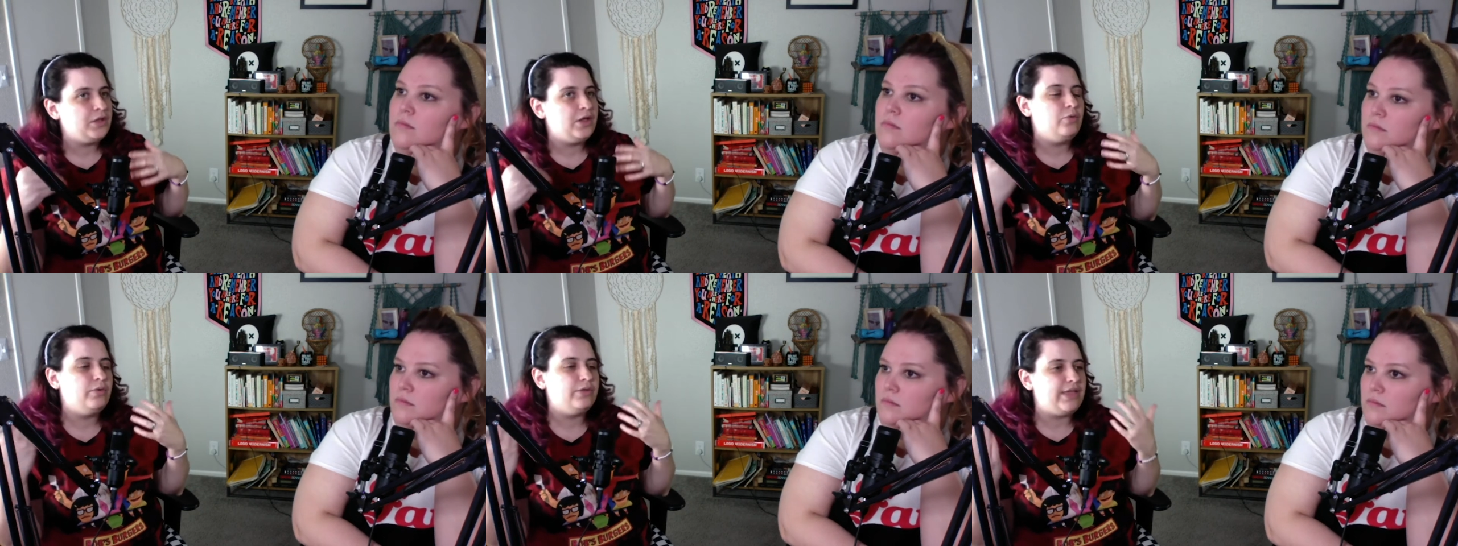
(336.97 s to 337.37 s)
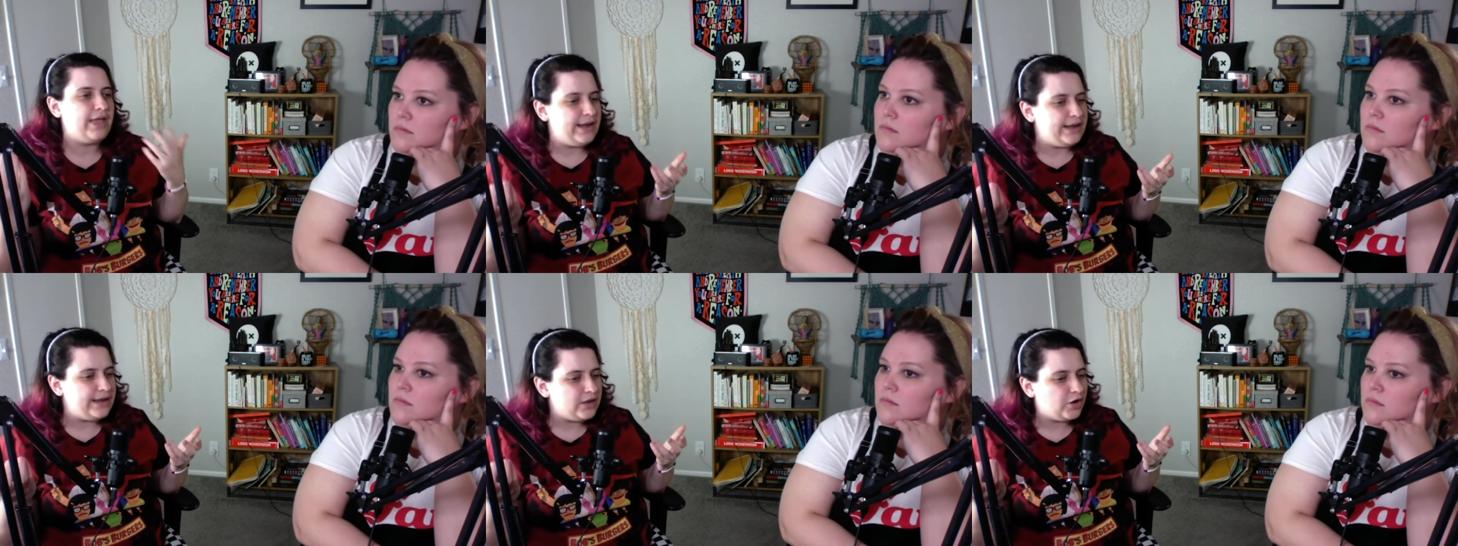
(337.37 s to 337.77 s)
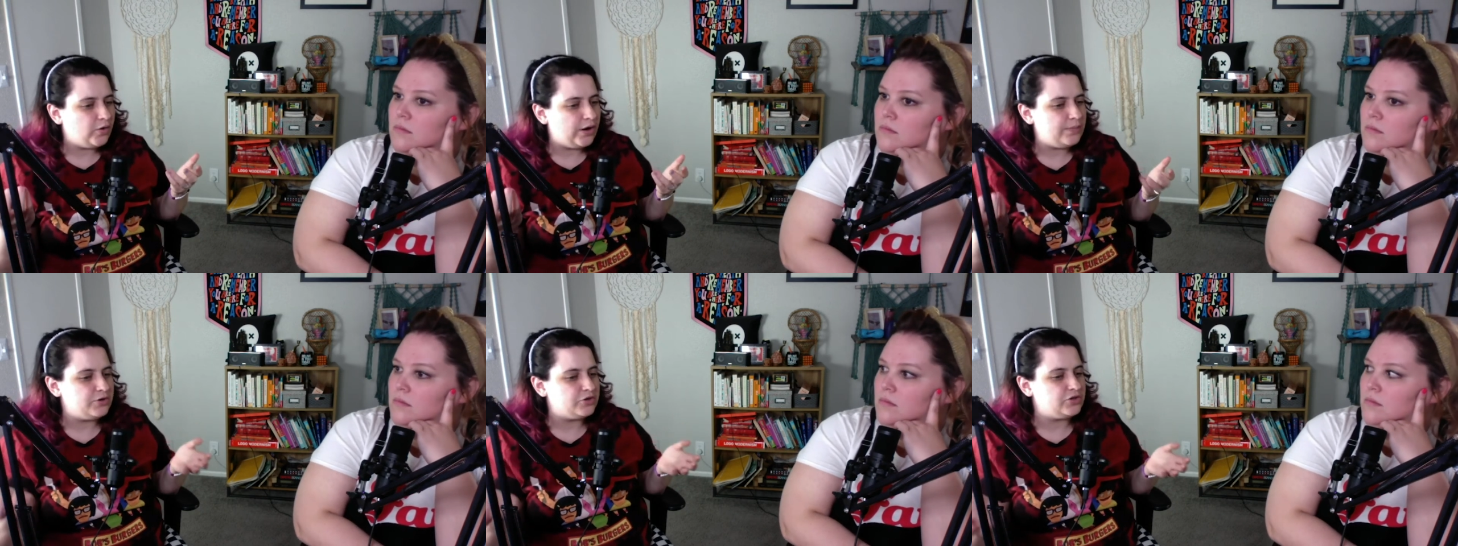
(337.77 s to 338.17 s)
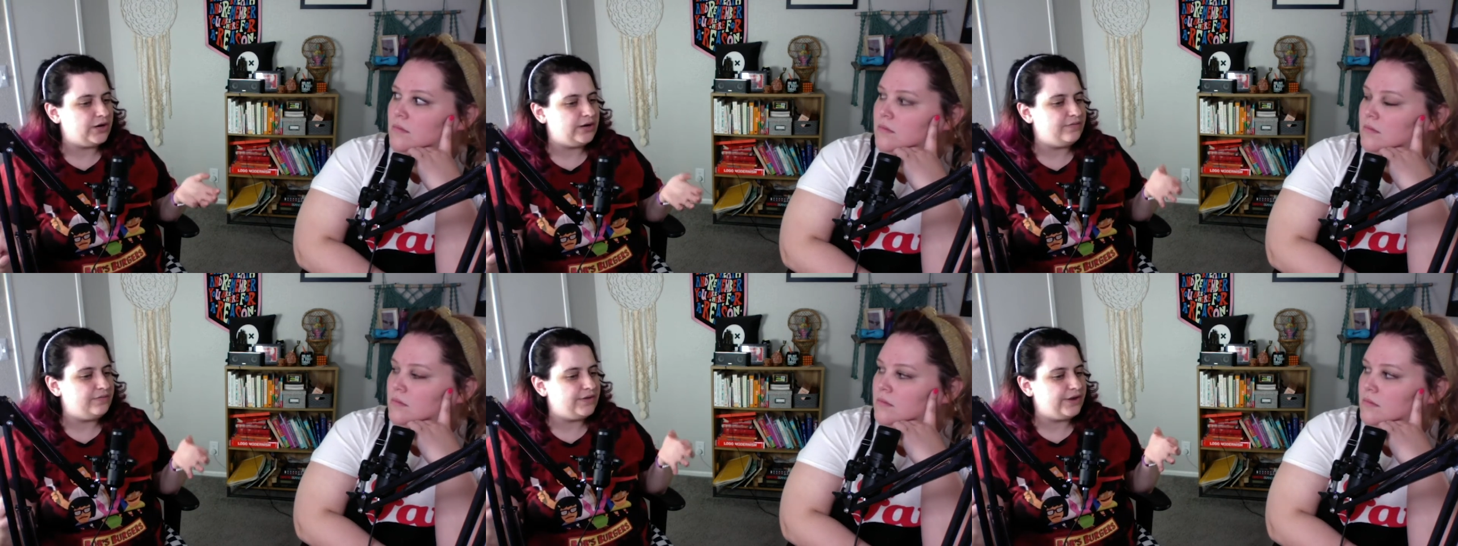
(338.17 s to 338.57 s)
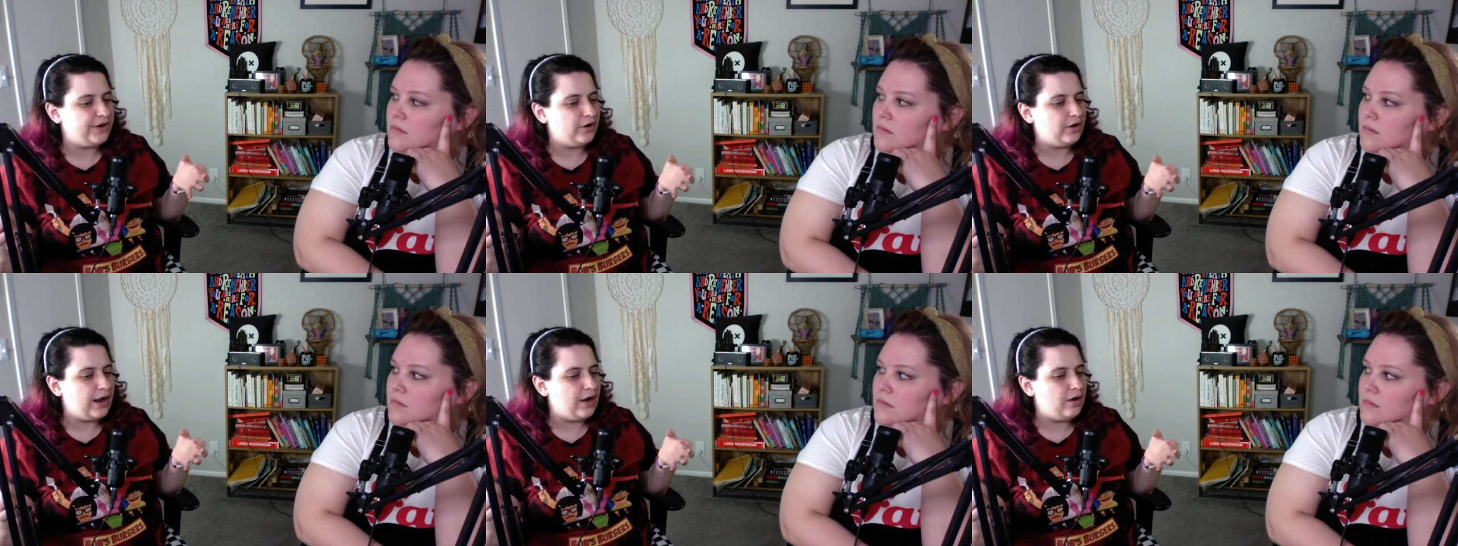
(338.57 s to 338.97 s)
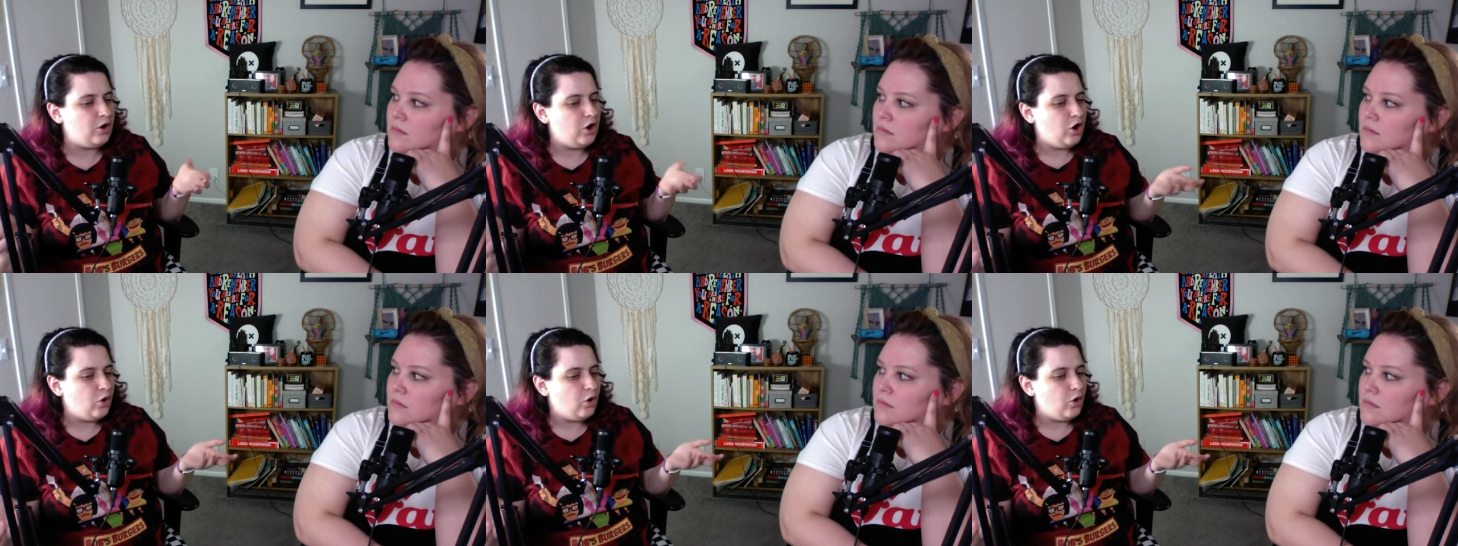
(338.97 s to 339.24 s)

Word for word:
Speaker 1: With Enneagram, you're trying to figure out